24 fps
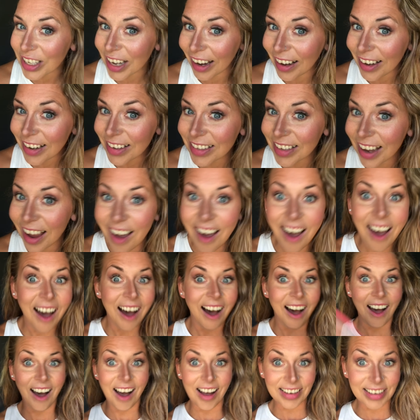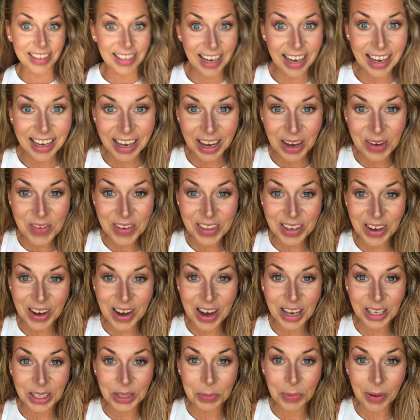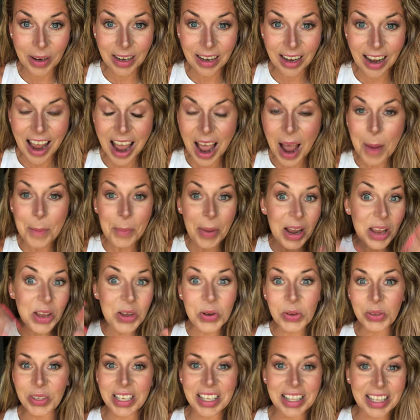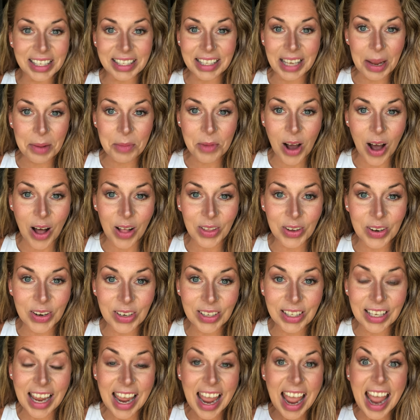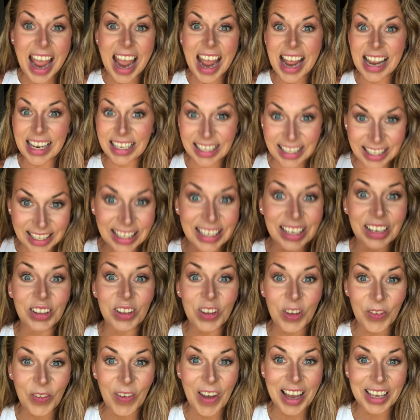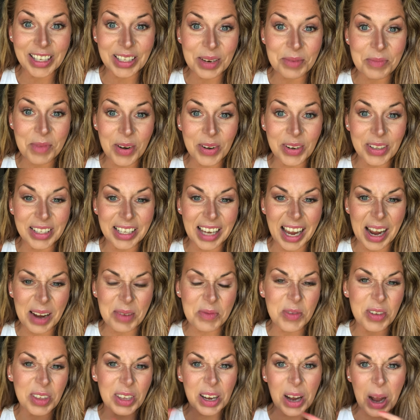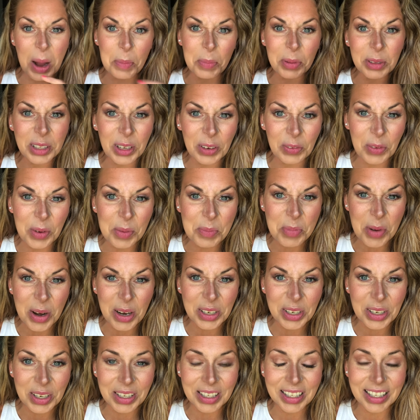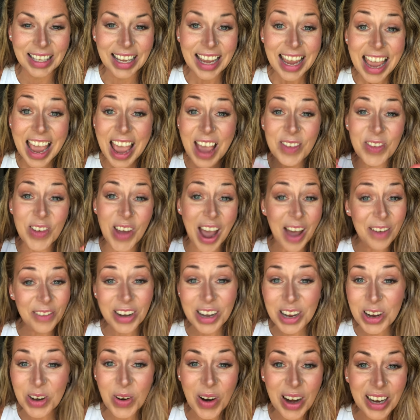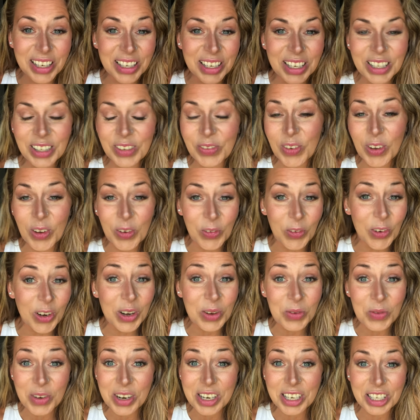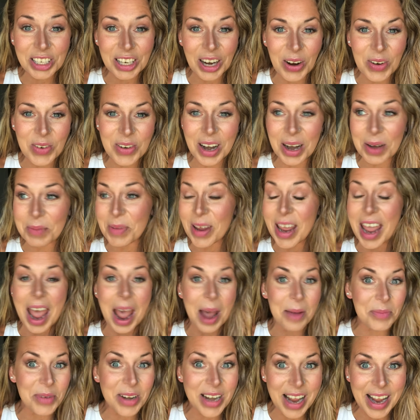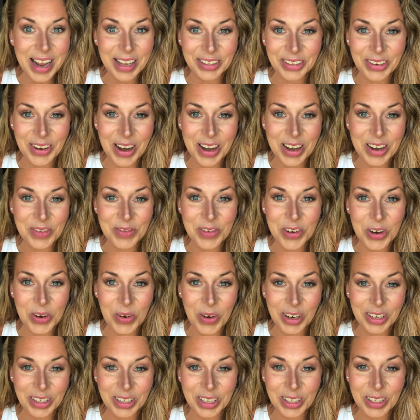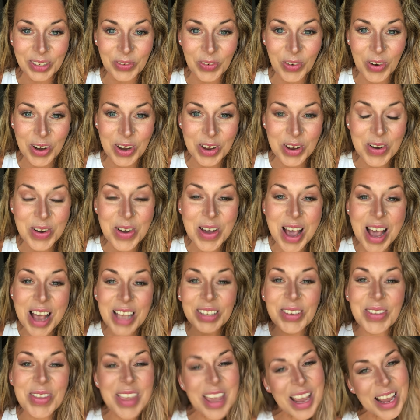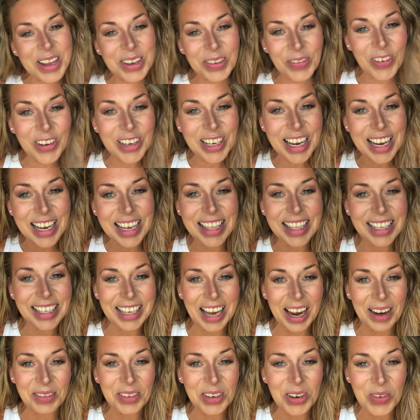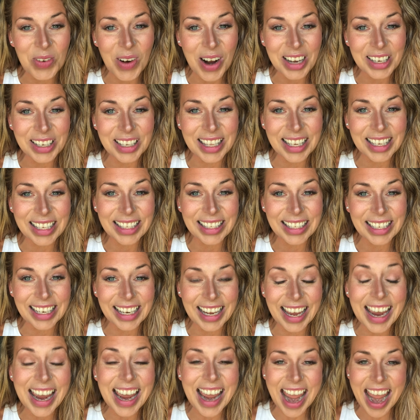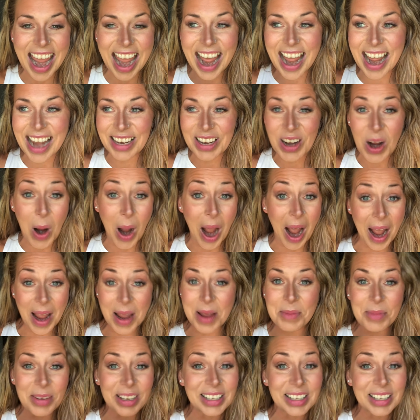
night, a date night with your husband by using the same colors in still a fast amount of time with a couple different brushes. If you have any questions, feel free to reach out. I'd be happy to answer any of your questions for you. So thank you for taking the time to watch this today, and I am